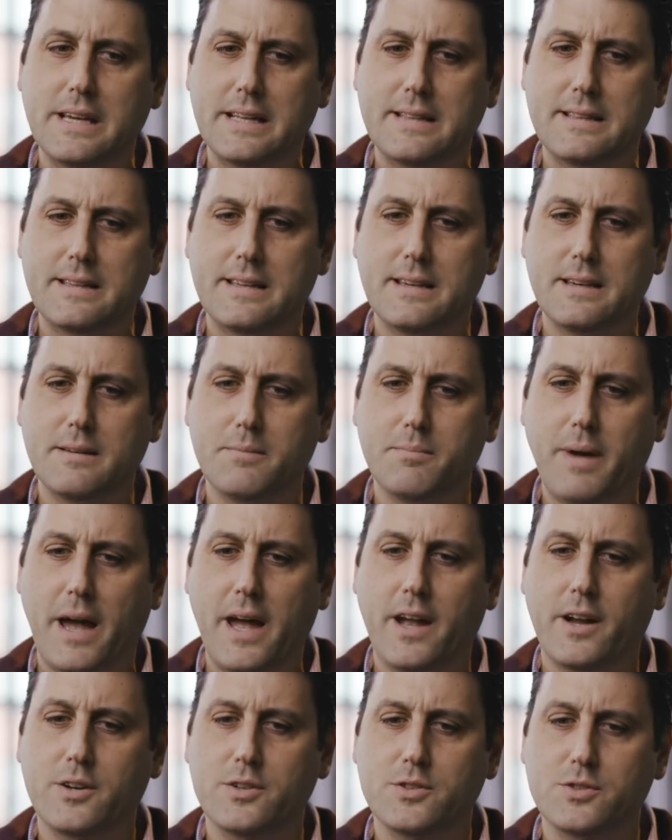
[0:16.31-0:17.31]
that the
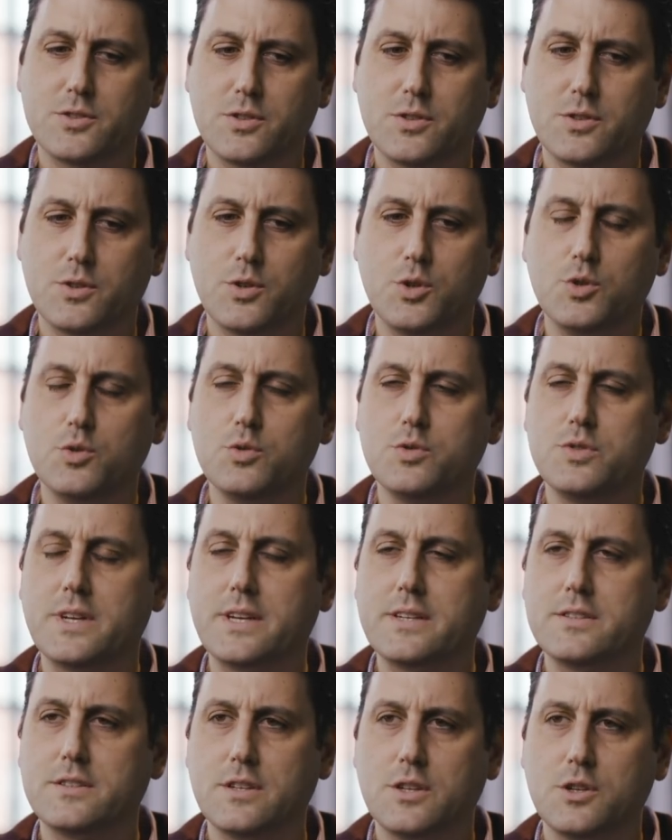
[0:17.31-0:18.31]
bankers are
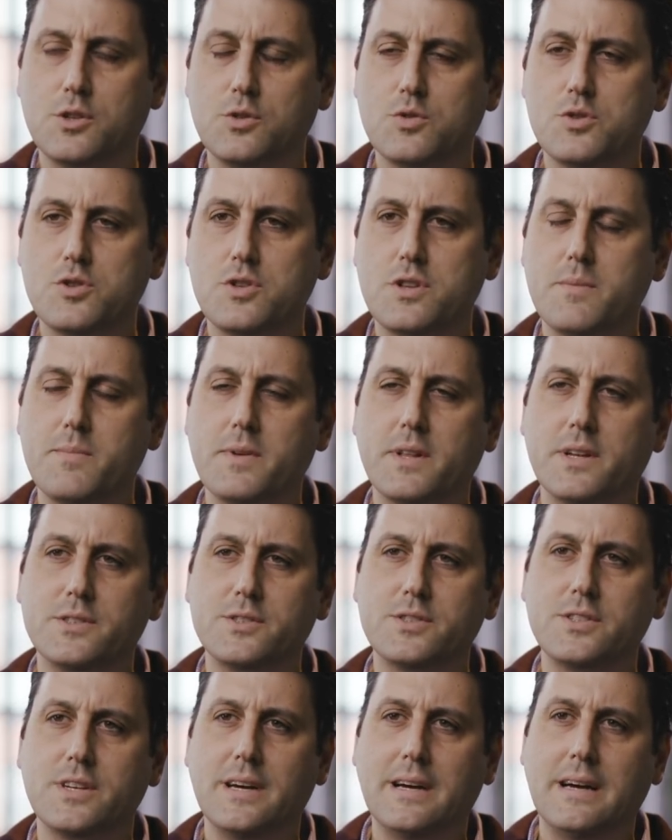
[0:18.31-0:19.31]
using as the new
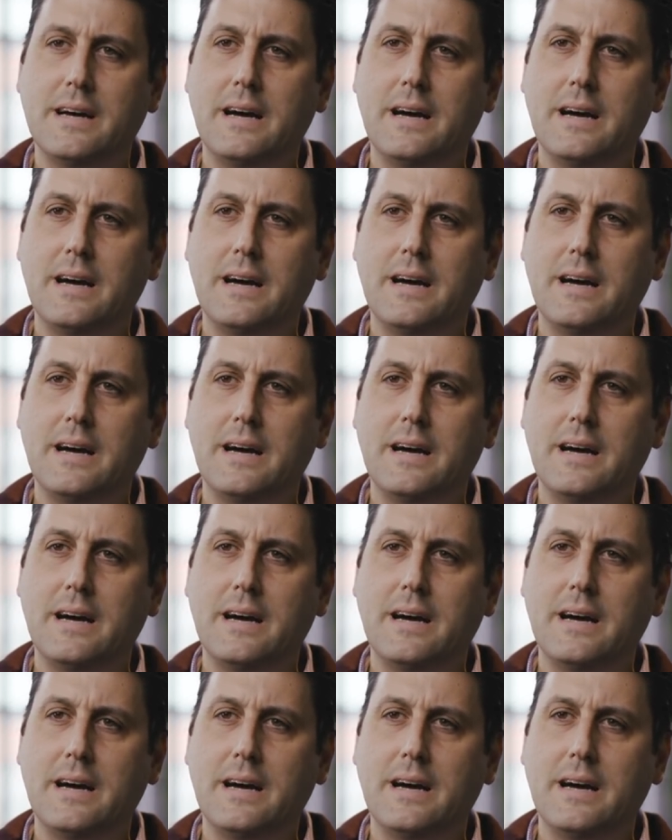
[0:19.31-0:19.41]
stimulus.